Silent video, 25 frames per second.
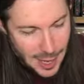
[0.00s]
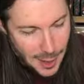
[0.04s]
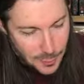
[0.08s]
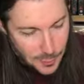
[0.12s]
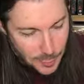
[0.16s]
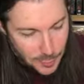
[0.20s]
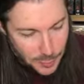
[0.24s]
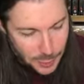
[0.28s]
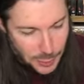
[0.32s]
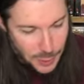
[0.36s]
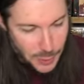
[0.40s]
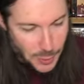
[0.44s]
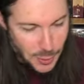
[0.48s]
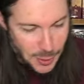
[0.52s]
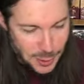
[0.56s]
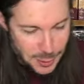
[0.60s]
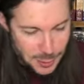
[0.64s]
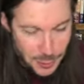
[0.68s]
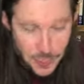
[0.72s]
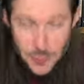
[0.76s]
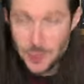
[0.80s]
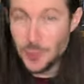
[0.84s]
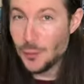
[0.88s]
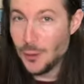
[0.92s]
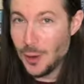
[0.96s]
really quick, the
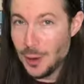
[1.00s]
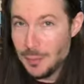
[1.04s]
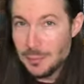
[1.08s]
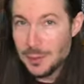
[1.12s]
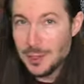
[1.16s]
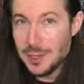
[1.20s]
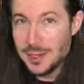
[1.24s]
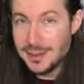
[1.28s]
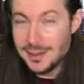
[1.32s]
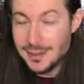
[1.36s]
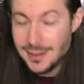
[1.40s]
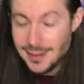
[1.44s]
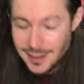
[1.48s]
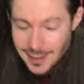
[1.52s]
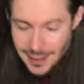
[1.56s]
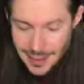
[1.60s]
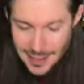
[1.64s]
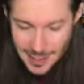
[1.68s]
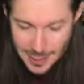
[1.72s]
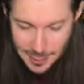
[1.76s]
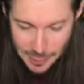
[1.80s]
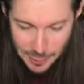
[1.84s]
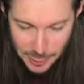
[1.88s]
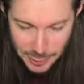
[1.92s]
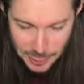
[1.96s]
Gremlin
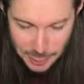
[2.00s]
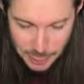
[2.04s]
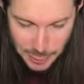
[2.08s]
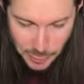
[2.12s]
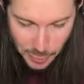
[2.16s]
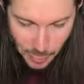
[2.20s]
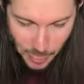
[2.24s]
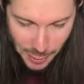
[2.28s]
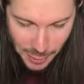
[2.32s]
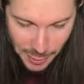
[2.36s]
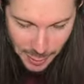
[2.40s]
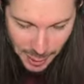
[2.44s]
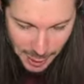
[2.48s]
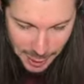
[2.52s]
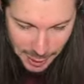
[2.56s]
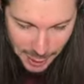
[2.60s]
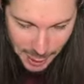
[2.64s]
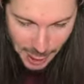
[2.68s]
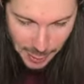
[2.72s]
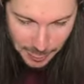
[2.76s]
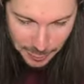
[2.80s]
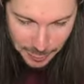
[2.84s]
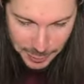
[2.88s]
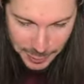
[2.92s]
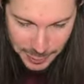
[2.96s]
this was one that I
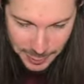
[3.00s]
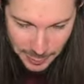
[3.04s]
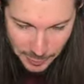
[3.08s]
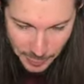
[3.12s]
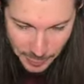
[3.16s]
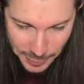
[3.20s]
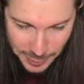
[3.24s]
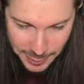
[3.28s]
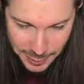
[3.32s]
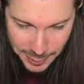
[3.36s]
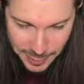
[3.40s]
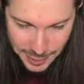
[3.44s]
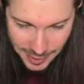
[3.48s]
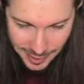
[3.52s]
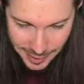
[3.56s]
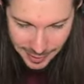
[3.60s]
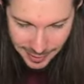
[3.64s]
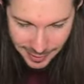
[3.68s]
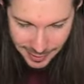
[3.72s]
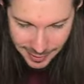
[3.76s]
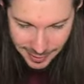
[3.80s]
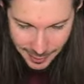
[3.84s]
thought was was uh,